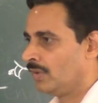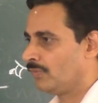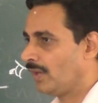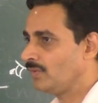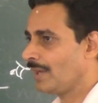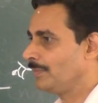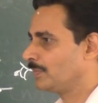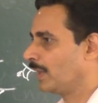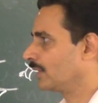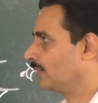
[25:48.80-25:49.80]
5
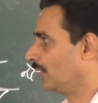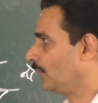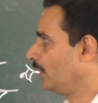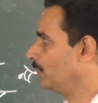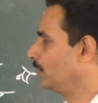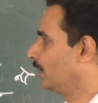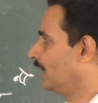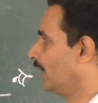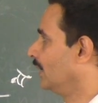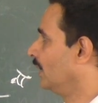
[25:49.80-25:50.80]
times magnified. What do you mean by
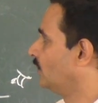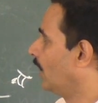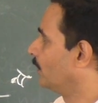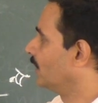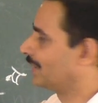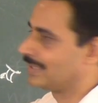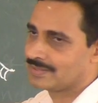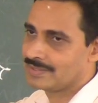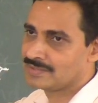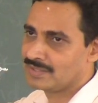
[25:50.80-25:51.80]
that? If the object is
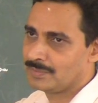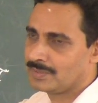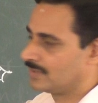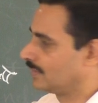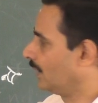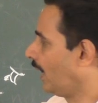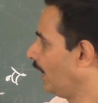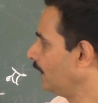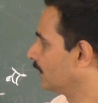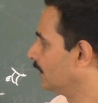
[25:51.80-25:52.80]
3 centimeters in
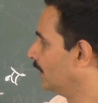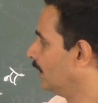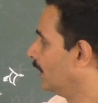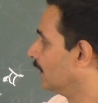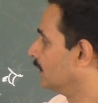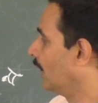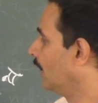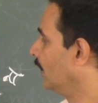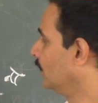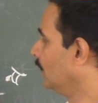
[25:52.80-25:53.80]
height,
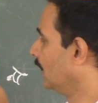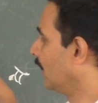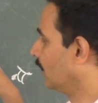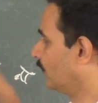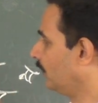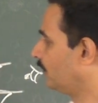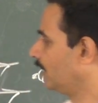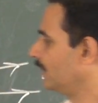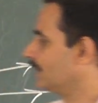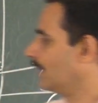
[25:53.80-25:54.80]
then you will get a
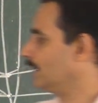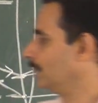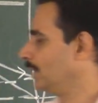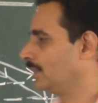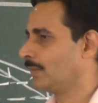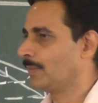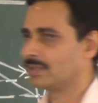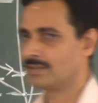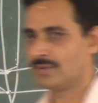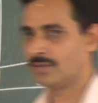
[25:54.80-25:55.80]
15 centimeter
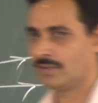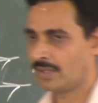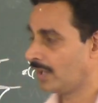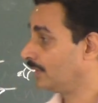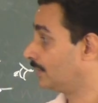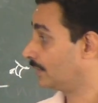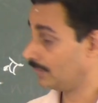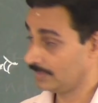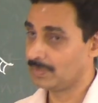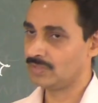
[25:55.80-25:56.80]
magnified
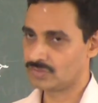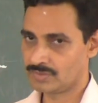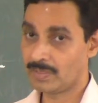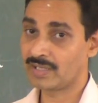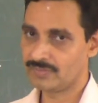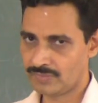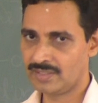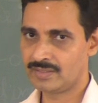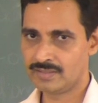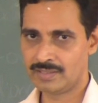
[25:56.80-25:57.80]

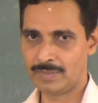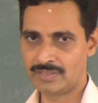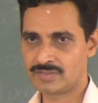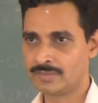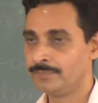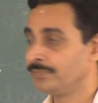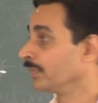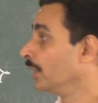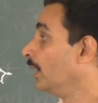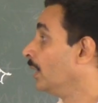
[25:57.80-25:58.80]
image.
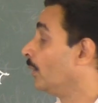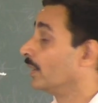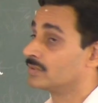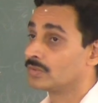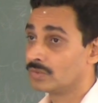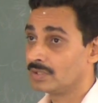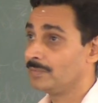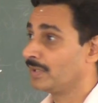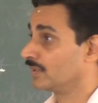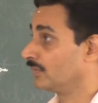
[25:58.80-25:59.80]
What is the
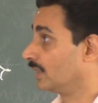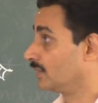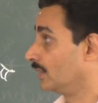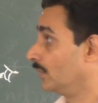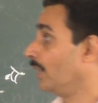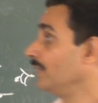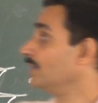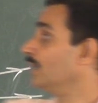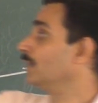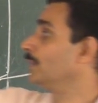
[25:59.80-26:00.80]
total magnification? 1
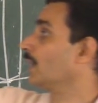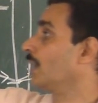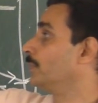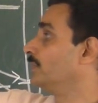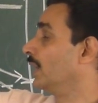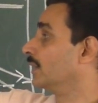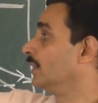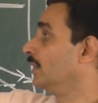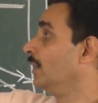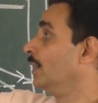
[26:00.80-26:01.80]
centimeter object,
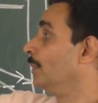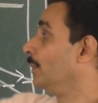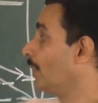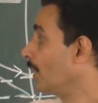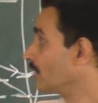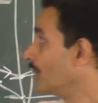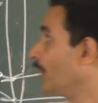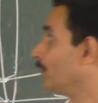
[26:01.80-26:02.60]
because of